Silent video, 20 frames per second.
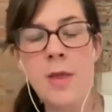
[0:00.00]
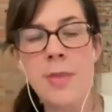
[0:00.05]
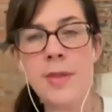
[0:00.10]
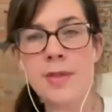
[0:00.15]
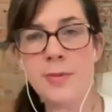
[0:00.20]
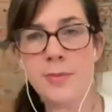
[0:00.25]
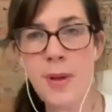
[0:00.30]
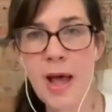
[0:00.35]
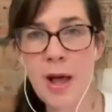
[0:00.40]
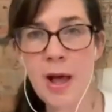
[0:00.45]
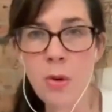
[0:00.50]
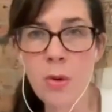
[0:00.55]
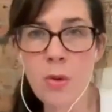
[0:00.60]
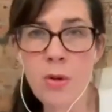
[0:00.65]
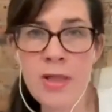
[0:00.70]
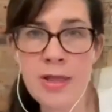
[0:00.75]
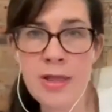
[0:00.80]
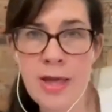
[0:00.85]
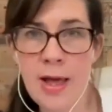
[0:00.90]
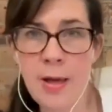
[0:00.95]
There's power
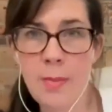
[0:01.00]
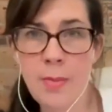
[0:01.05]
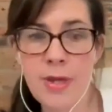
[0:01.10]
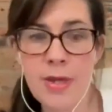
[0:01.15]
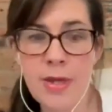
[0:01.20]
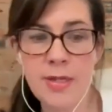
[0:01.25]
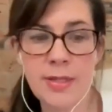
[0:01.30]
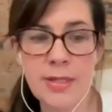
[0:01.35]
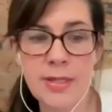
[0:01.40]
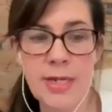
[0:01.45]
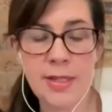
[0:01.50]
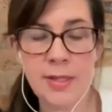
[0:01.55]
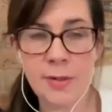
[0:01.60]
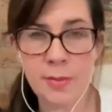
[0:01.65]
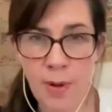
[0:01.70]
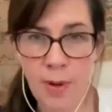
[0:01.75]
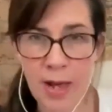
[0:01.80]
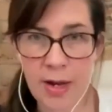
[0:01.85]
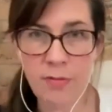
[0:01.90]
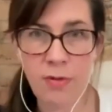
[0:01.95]
in that because it's
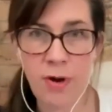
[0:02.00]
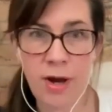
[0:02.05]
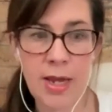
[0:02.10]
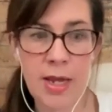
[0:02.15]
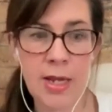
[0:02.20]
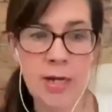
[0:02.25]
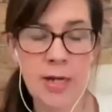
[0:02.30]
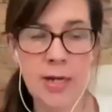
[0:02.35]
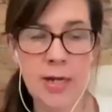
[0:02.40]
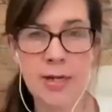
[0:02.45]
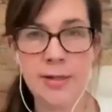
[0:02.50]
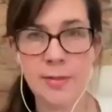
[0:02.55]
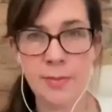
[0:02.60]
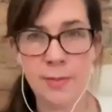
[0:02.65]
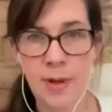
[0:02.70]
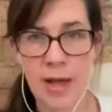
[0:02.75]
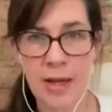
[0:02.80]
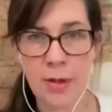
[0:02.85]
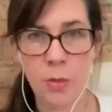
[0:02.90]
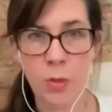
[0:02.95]
my writing and it's
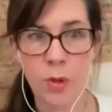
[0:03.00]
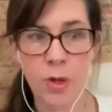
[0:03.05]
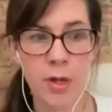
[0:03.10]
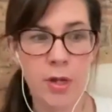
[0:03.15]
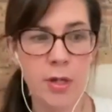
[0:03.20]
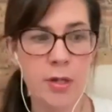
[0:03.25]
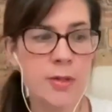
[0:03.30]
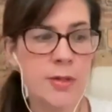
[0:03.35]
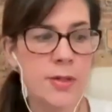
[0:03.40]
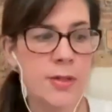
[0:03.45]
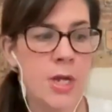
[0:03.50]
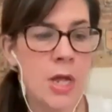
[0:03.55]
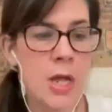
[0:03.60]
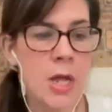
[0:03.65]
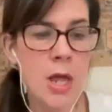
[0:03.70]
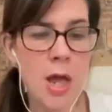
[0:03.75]
my words.